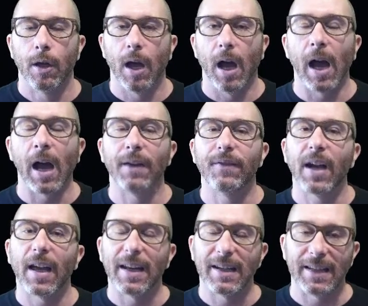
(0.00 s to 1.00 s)
I've
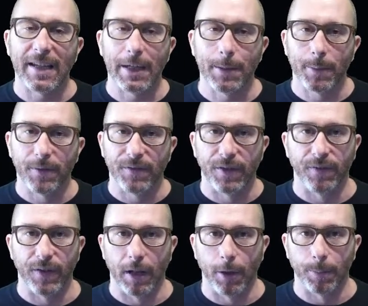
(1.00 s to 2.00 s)
got a team of
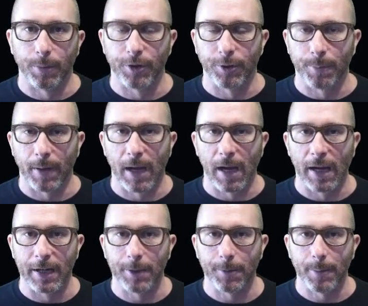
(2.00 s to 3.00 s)
developers
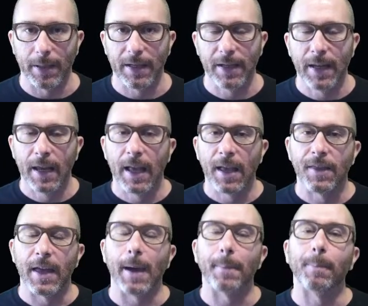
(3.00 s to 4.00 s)
behind me
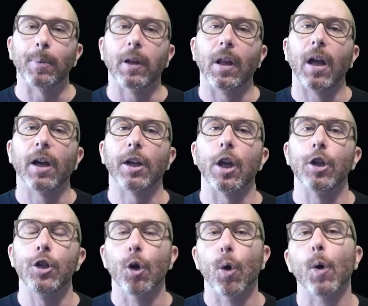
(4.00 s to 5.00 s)
that plug
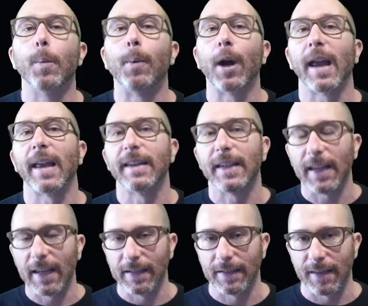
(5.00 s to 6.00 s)
your branding
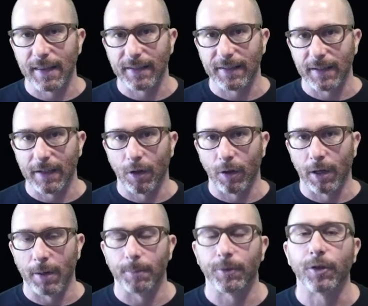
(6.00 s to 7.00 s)
into the
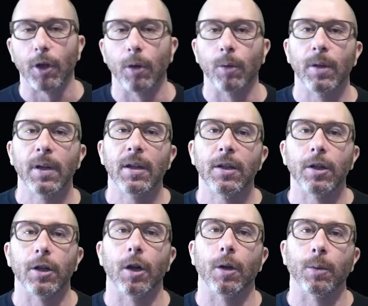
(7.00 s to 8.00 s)
CRM. So,
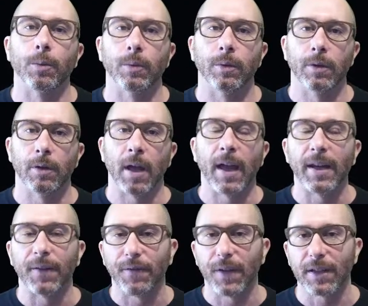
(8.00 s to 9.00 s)
an
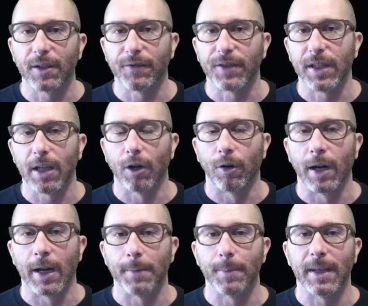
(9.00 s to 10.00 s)
effective
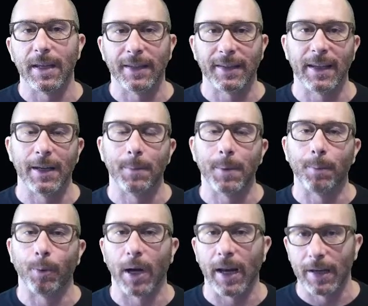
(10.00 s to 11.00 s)
CRM is going to be
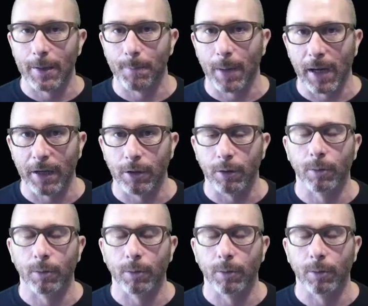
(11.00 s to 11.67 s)
branded by you.